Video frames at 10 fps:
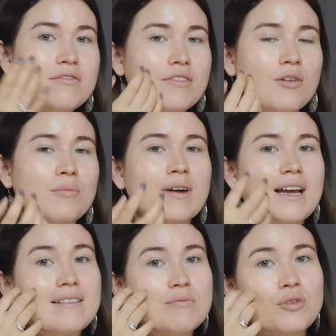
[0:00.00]
from
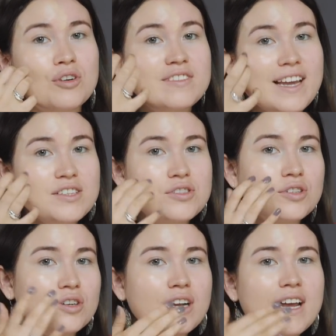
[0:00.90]
more
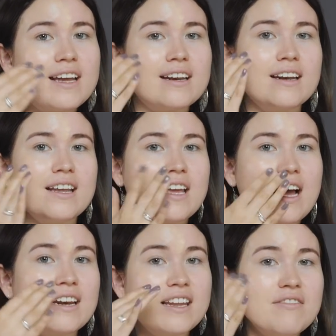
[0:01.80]
texture and
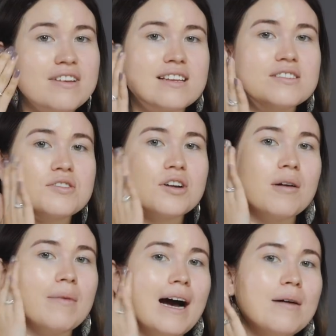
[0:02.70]
unevenness to
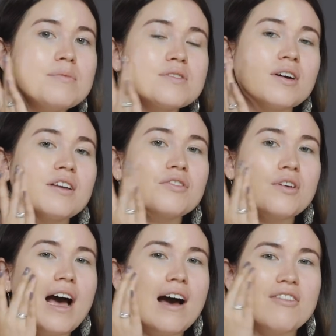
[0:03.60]
come up. So if you
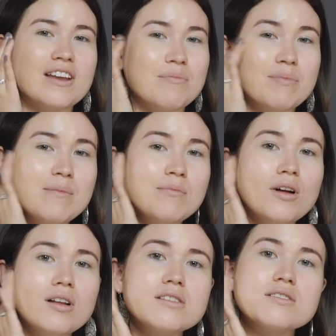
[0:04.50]
have any
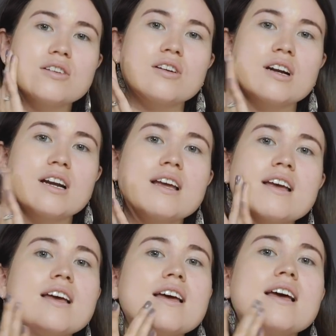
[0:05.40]
pimples or
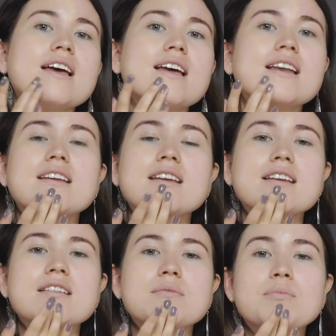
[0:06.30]

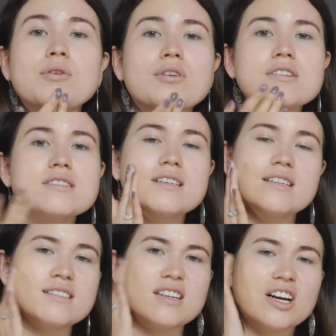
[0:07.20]
any pores,
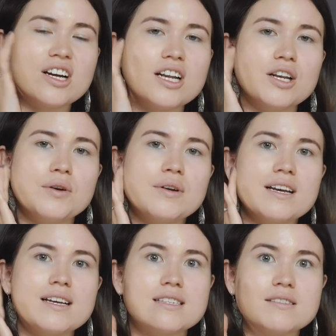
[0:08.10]
it's not gonna look
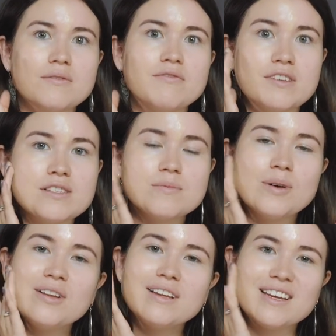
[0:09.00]
as
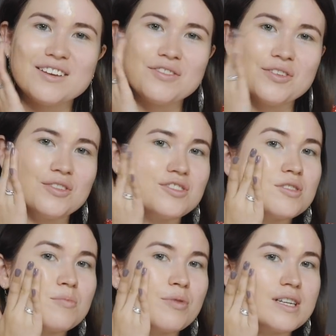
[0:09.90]
visible if you
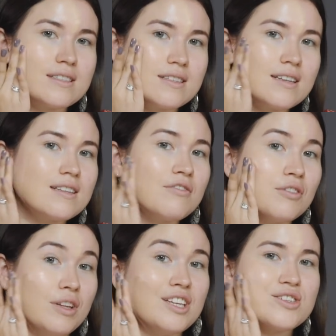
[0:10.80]
just press the
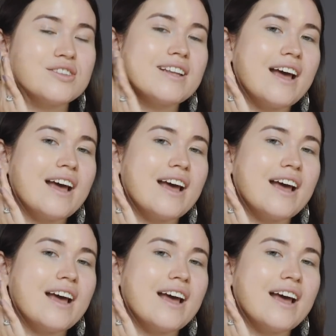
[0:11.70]
foundation